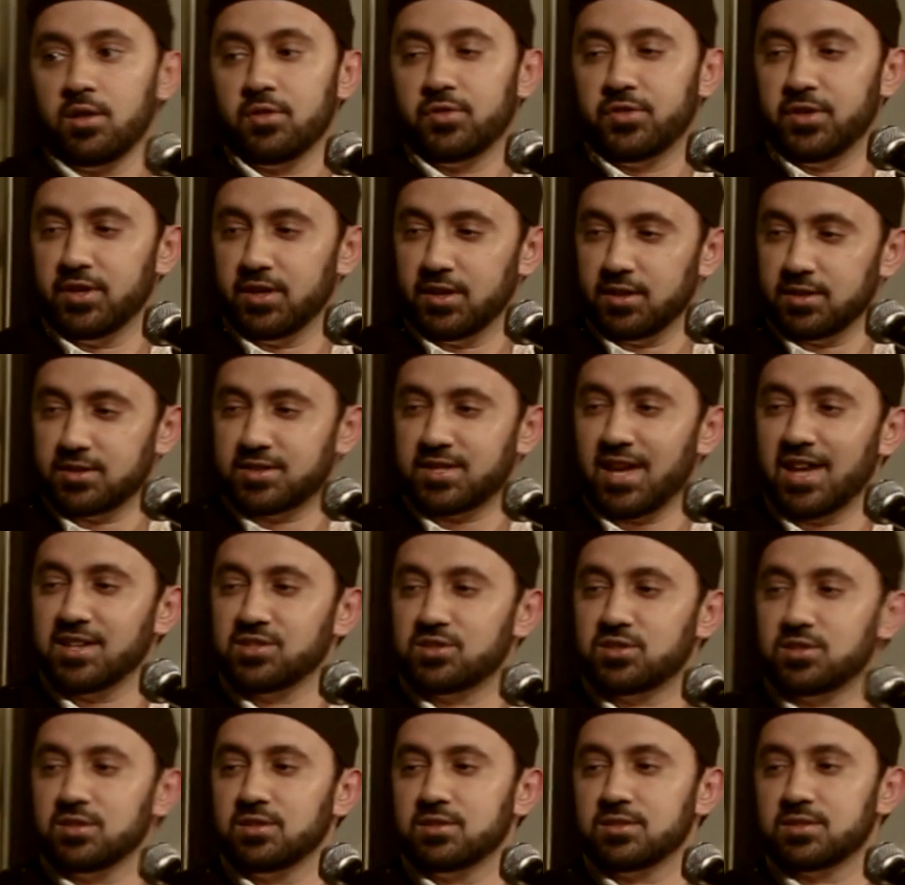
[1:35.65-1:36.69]
the
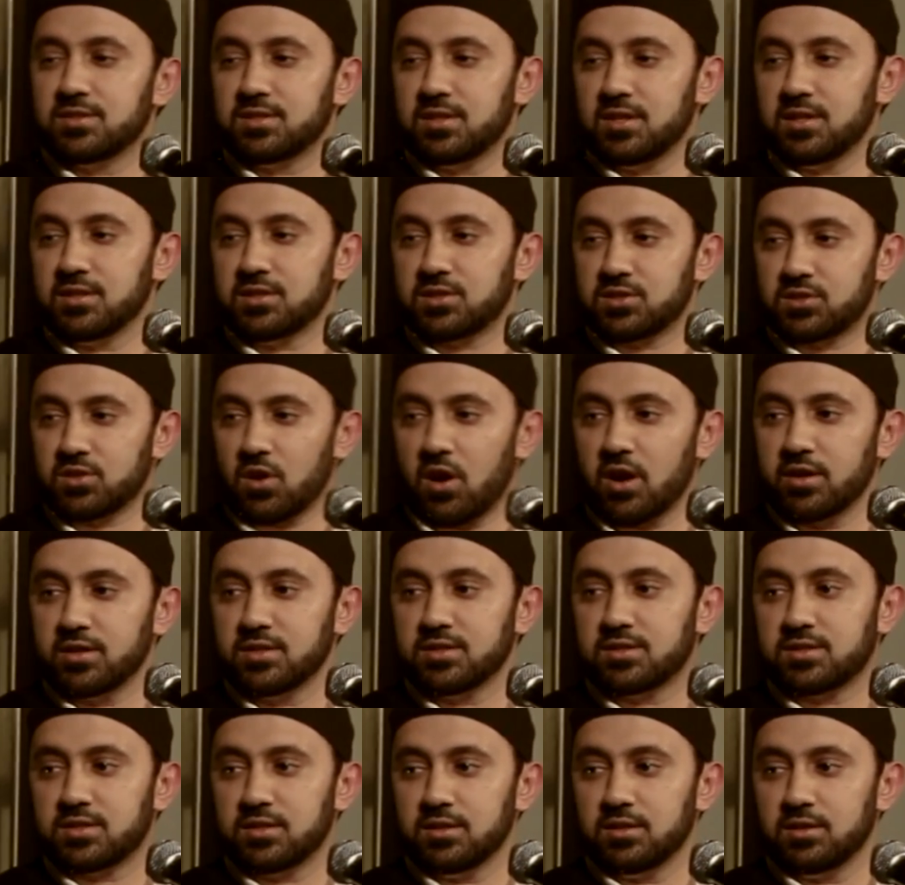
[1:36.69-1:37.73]
tensions, they
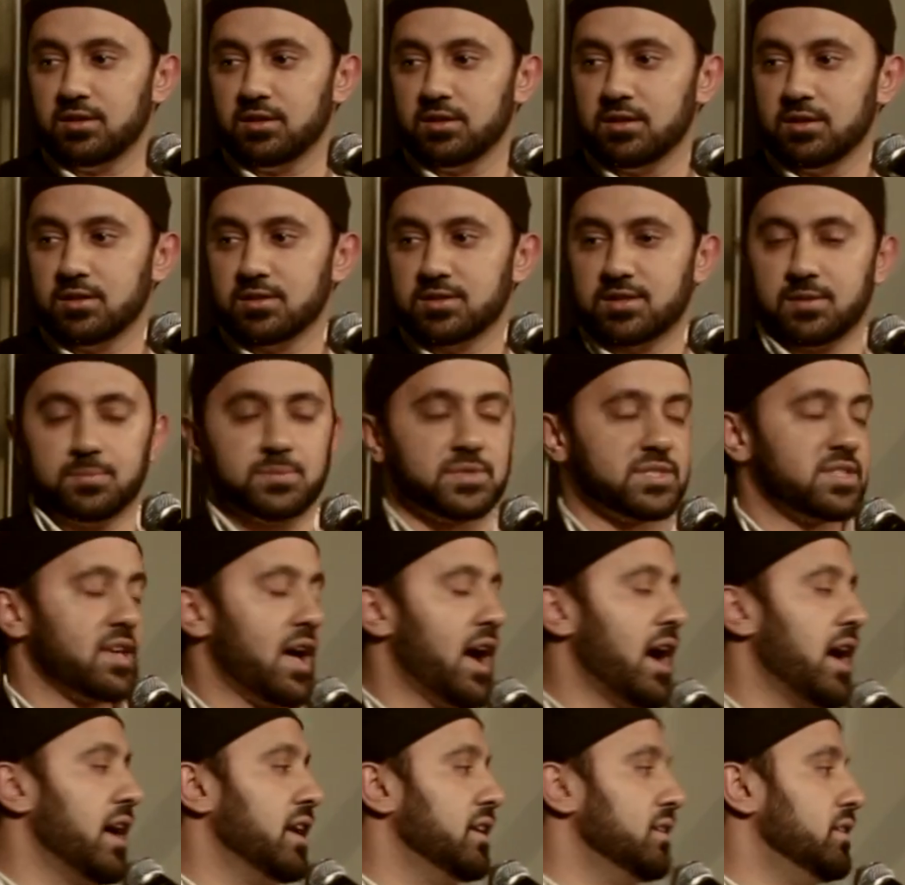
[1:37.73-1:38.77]
started to
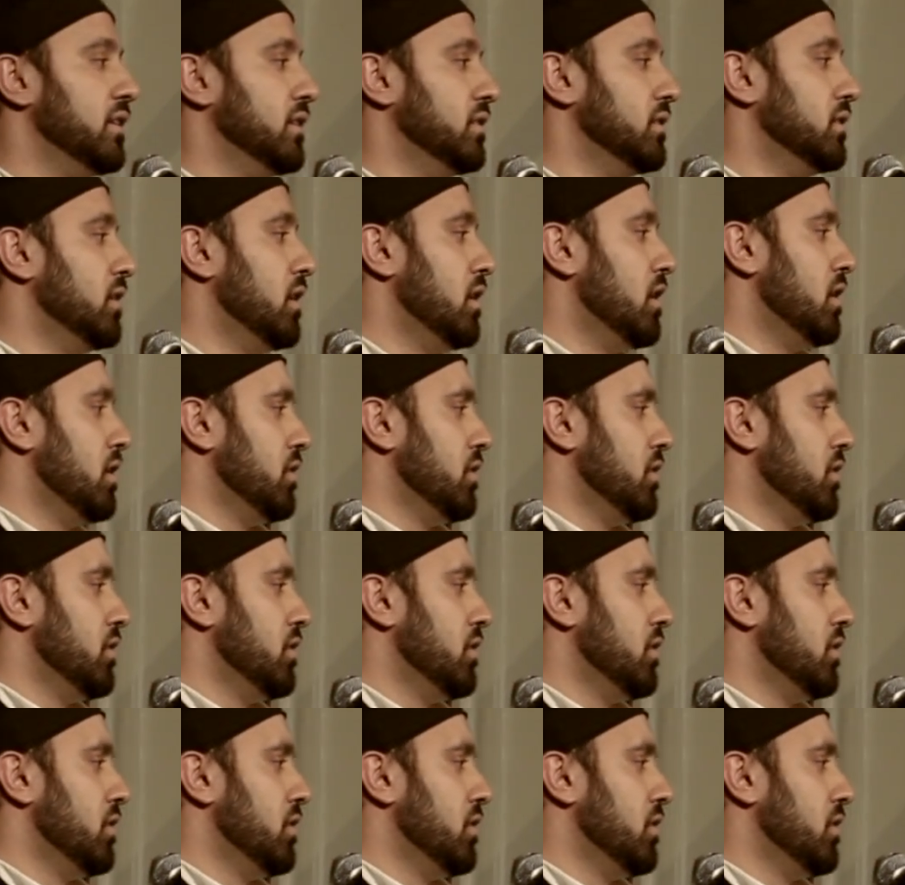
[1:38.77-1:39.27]
subside, and